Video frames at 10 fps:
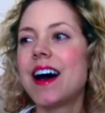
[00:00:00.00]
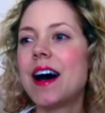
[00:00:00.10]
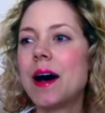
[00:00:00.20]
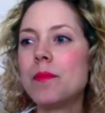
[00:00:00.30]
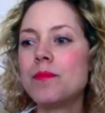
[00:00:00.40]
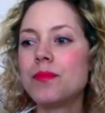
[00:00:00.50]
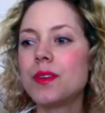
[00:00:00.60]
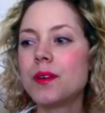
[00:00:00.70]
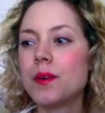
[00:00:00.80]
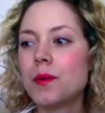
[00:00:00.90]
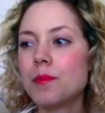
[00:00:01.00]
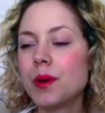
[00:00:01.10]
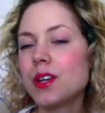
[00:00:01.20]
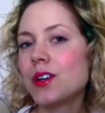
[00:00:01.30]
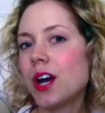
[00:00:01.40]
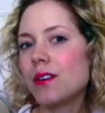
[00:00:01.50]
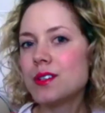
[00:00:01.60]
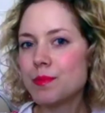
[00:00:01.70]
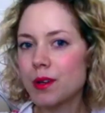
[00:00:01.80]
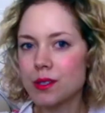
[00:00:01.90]
But you know,
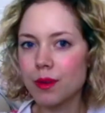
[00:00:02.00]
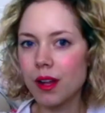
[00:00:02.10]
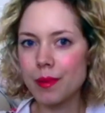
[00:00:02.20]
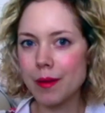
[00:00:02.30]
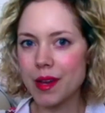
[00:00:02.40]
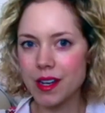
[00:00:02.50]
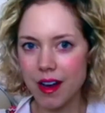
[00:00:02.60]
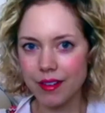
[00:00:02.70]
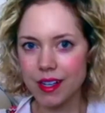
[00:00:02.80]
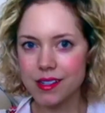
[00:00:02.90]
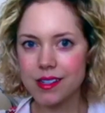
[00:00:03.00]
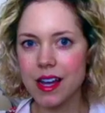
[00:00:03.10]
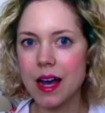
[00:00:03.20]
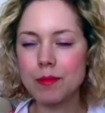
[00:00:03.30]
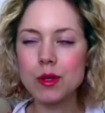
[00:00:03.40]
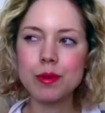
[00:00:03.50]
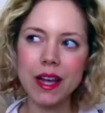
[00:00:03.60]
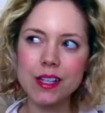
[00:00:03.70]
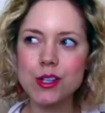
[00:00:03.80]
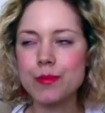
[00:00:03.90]
it's possible I'll be a bit nervous. New
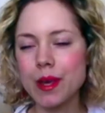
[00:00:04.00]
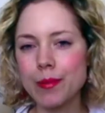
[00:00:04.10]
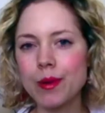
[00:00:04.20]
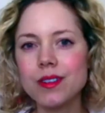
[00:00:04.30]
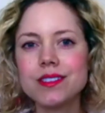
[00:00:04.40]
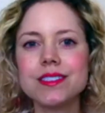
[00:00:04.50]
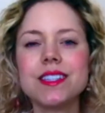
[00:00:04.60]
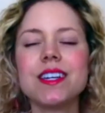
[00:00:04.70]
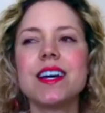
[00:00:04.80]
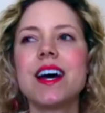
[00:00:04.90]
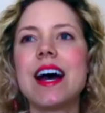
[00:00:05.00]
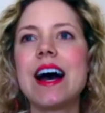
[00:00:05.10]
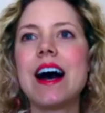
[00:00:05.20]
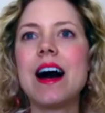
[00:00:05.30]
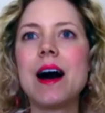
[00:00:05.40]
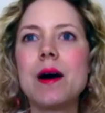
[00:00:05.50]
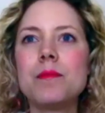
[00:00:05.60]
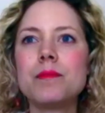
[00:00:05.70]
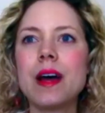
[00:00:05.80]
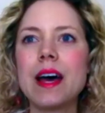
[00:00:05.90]
place, new people,
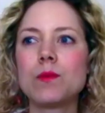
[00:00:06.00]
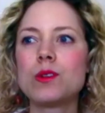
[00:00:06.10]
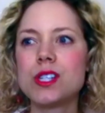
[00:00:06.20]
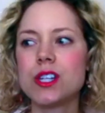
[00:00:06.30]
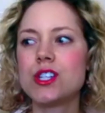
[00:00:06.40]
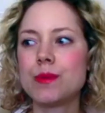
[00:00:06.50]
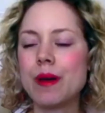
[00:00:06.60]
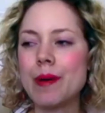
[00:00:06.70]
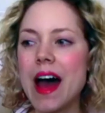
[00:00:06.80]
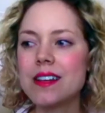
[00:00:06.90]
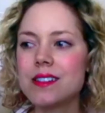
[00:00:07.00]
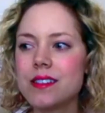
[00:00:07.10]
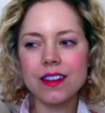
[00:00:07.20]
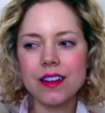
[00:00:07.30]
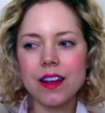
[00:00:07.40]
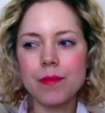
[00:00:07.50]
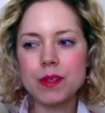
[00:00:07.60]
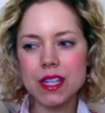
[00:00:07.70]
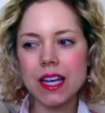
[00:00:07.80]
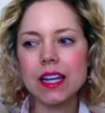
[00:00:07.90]
and wanting to do my best.
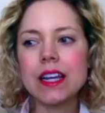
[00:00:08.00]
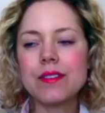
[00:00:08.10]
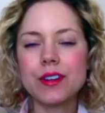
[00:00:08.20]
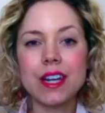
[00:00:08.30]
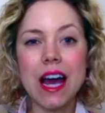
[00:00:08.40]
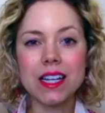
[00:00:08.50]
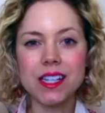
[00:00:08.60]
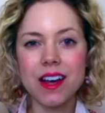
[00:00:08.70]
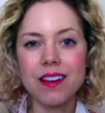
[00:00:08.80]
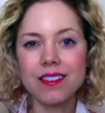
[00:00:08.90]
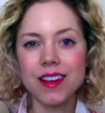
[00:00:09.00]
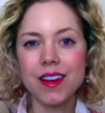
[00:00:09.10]
Particularly for an actor,